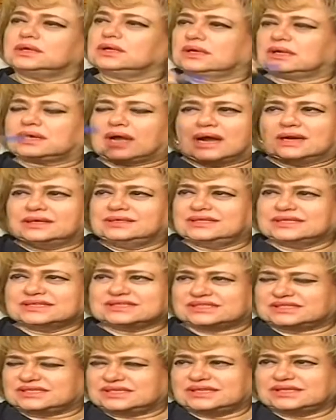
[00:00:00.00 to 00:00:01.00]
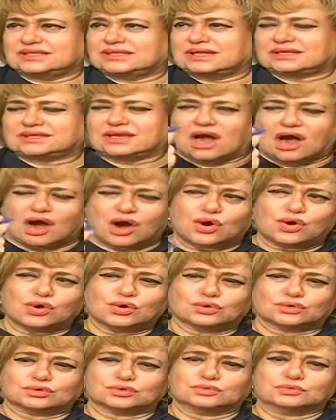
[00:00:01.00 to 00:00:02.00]
can't they see that
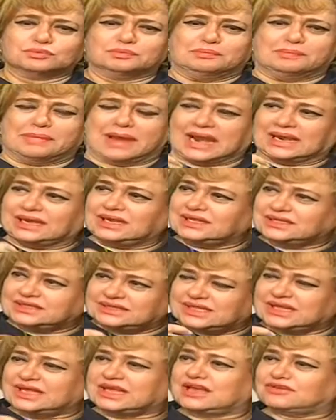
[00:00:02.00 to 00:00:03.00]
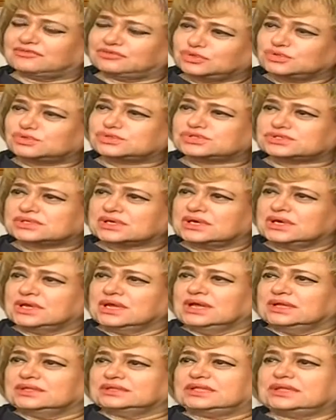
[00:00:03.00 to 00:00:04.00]
how badly they have used?
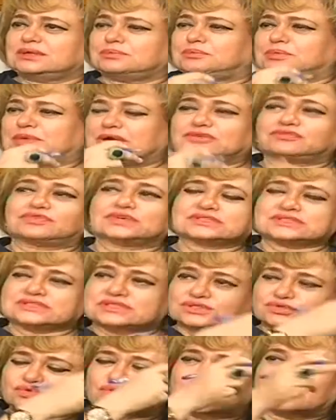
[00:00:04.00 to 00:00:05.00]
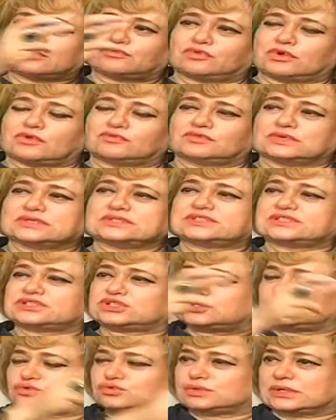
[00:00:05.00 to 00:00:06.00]
Their breakfast is going from one
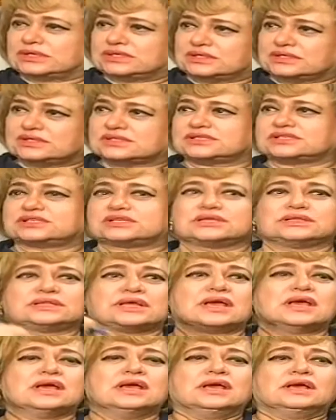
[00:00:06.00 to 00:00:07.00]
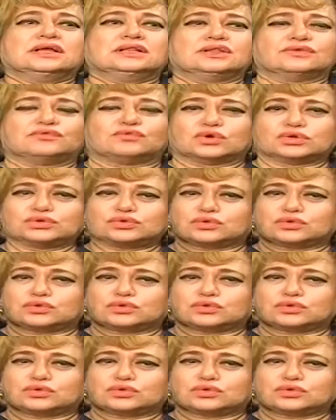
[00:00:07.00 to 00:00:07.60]
city to another city. They want to